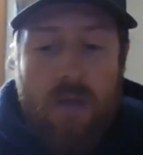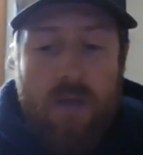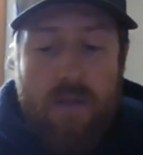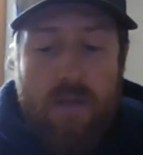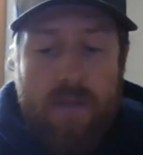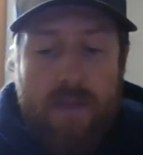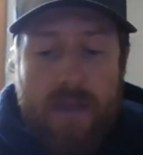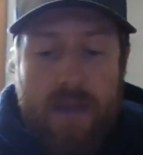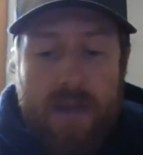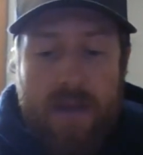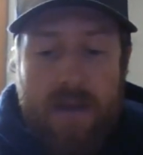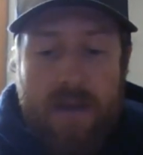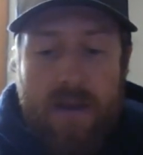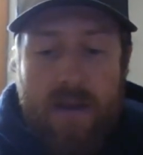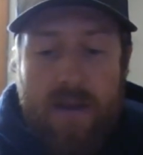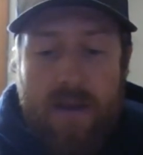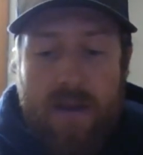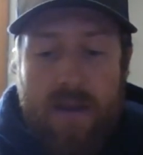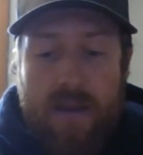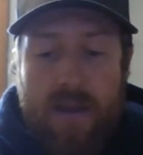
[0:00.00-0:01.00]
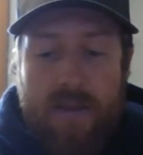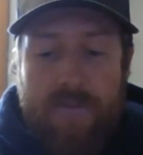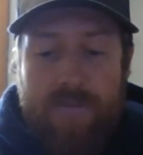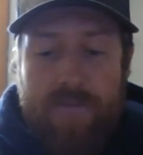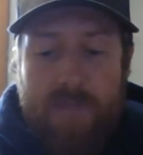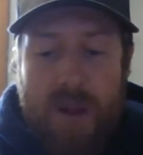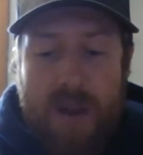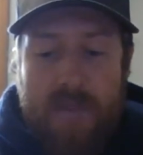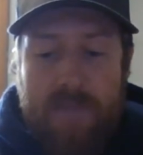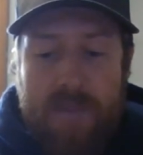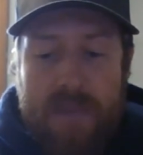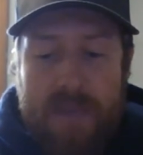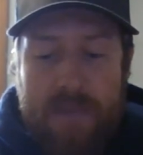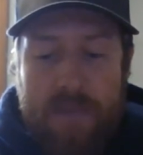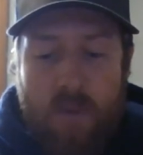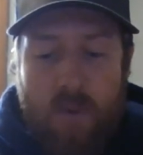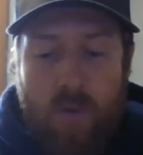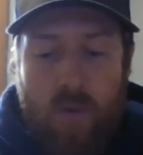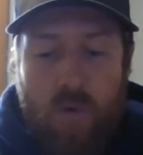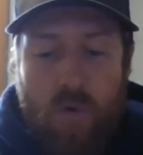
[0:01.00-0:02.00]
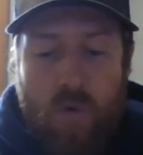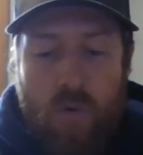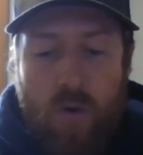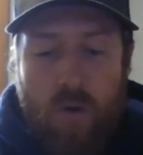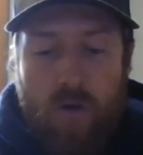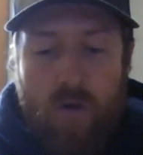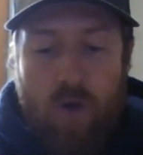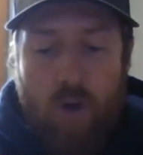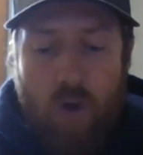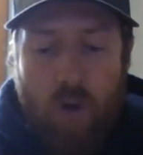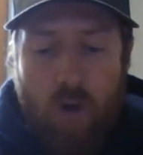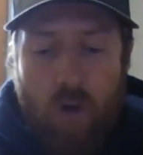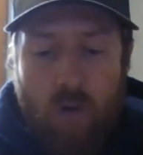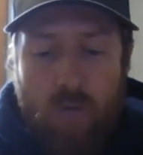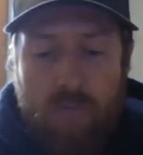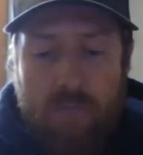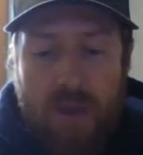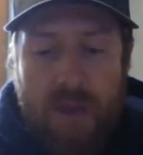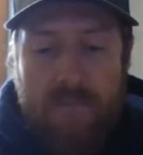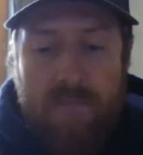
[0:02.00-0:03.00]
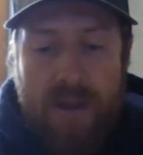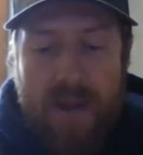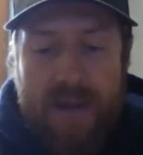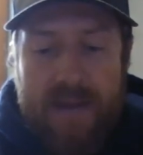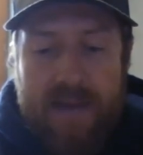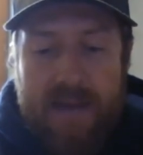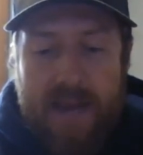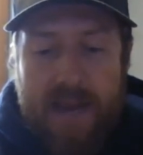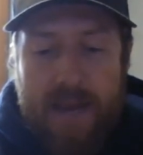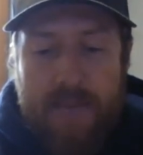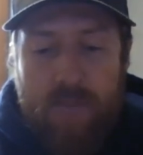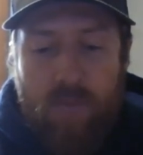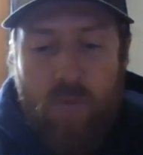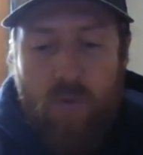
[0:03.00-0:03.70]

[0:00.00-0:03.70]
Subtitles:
Then if my people who are called by my name